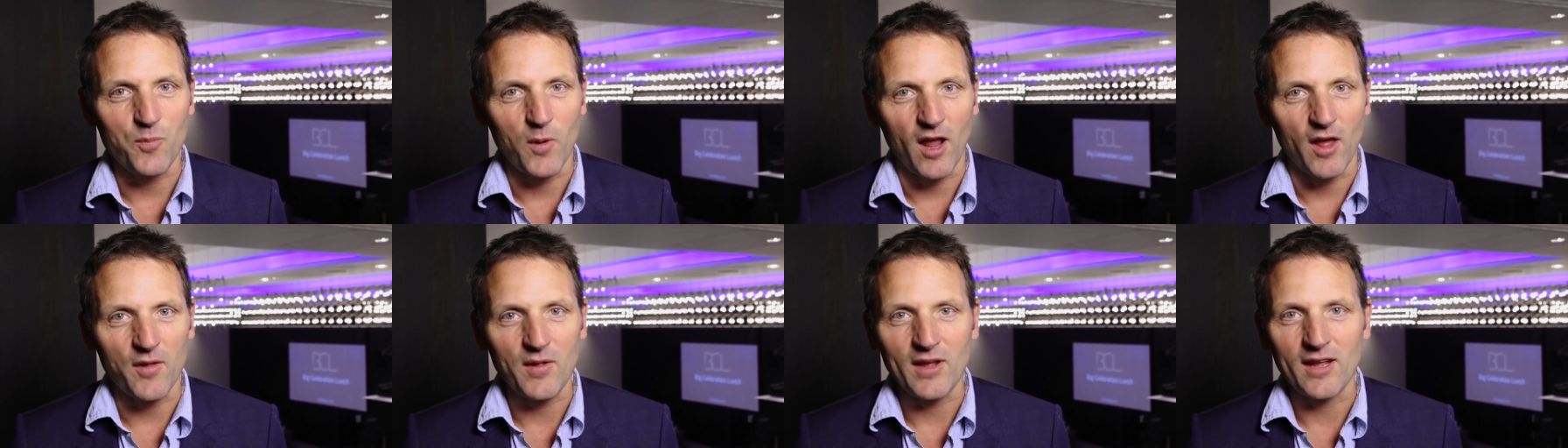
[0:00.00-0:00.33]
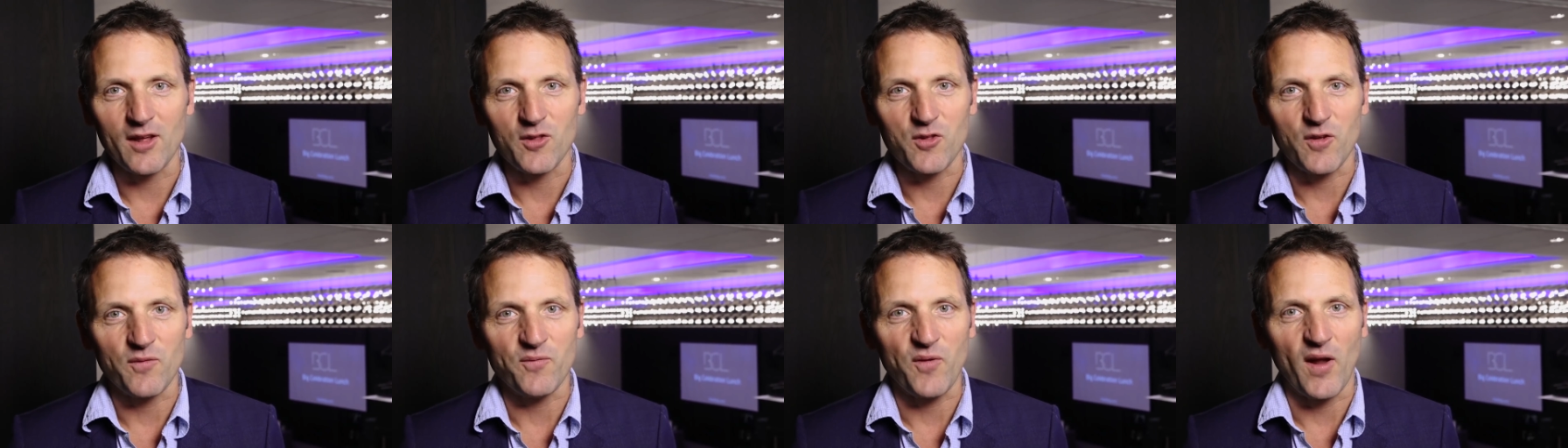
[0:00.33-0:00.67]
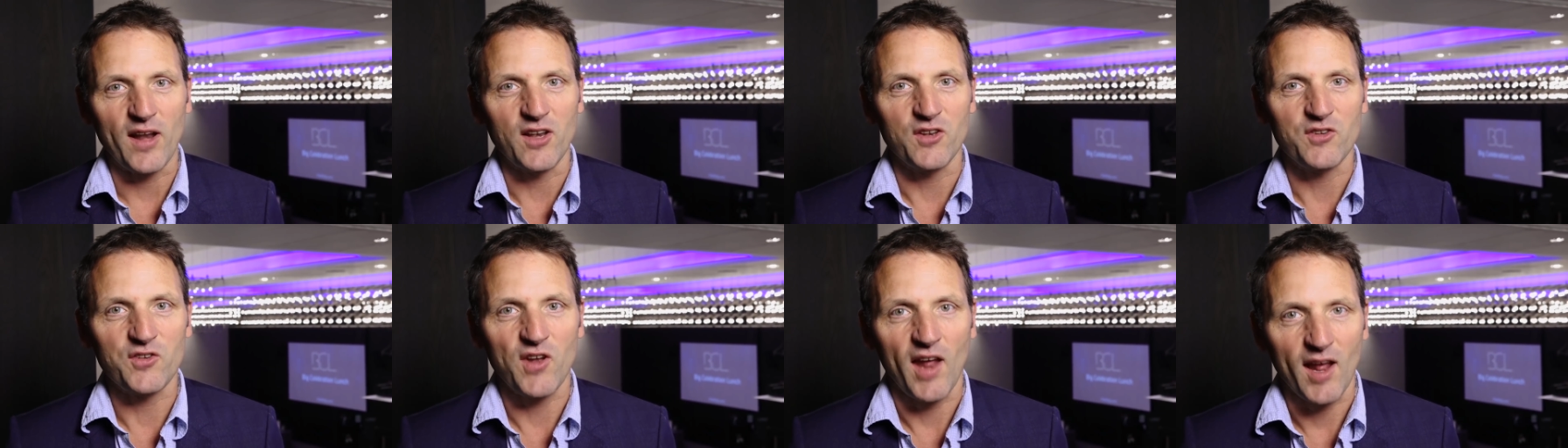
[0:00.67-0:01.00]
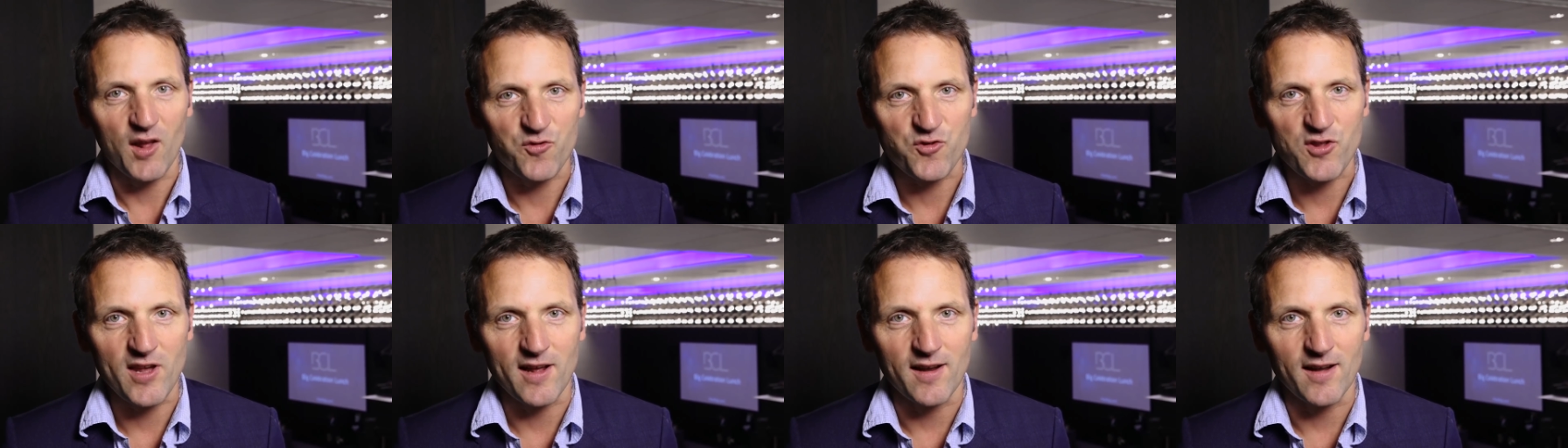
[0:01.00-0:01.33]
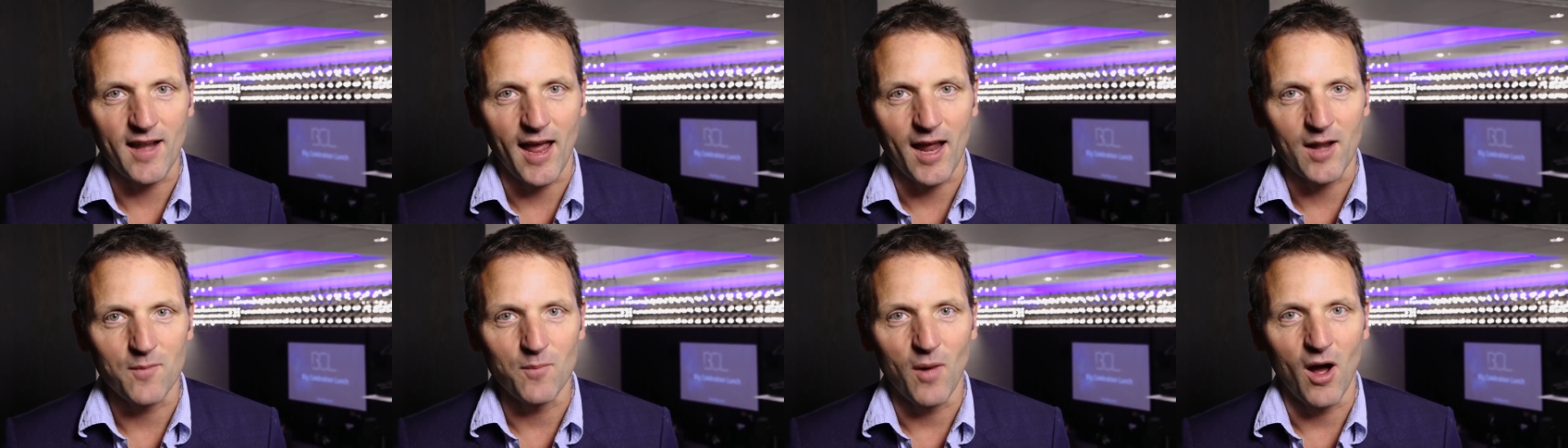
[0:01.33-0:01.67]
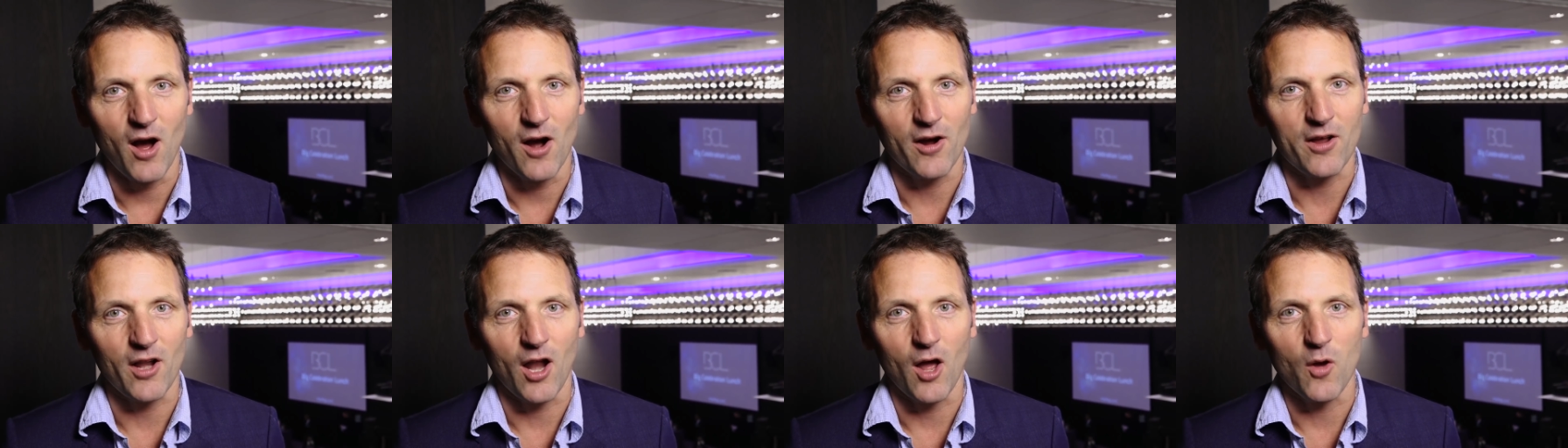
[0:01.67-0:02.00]
but I think it's a fantastic
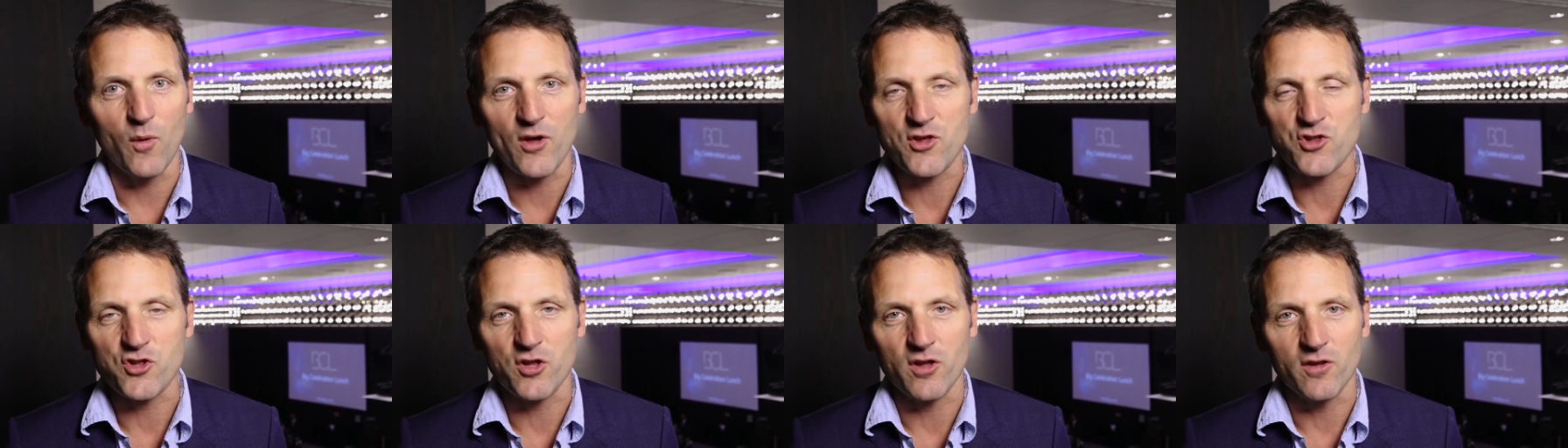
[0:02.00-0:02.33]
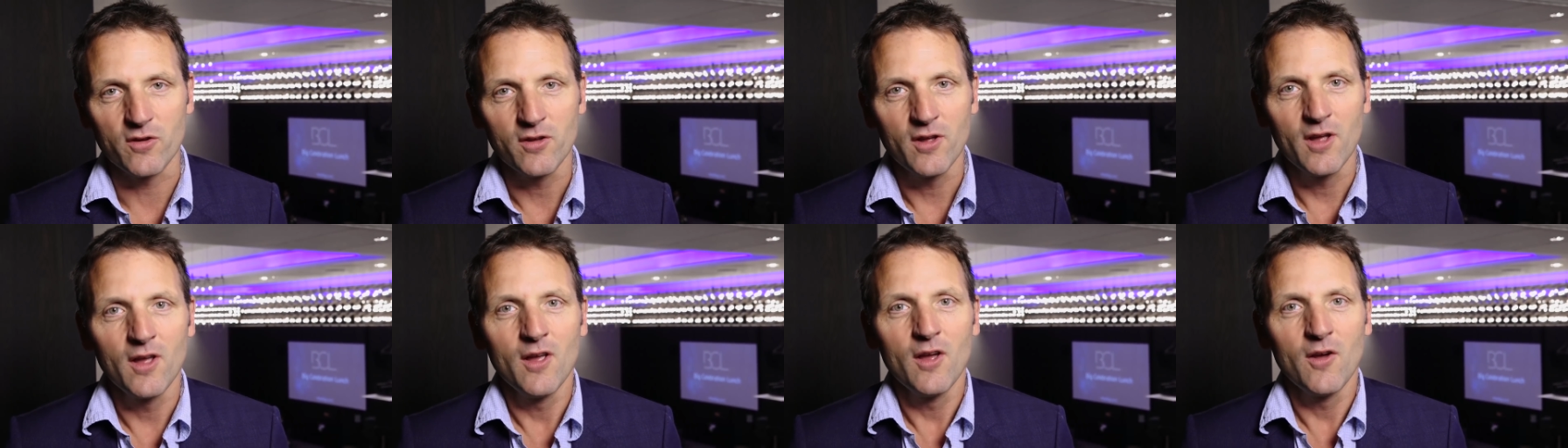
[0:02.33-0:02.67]
landmark and I wish you